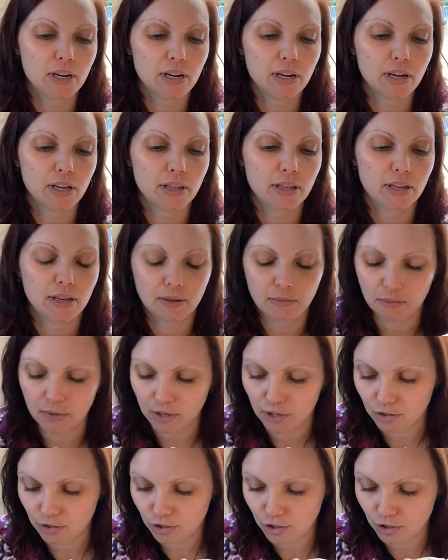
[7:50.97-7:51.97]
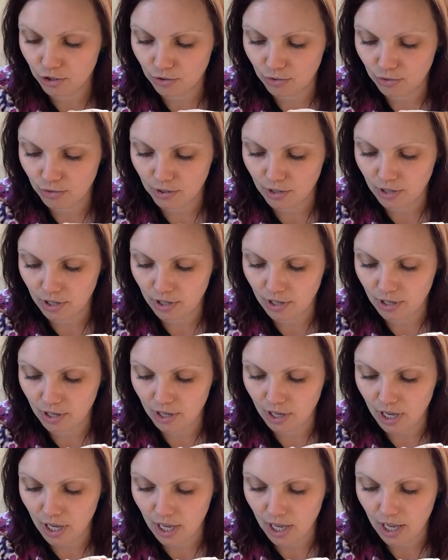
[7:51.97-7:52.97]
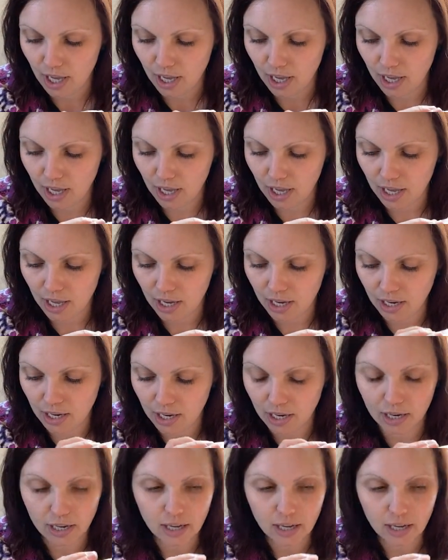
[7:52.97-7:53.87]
I think I'm going to choose the anhedral.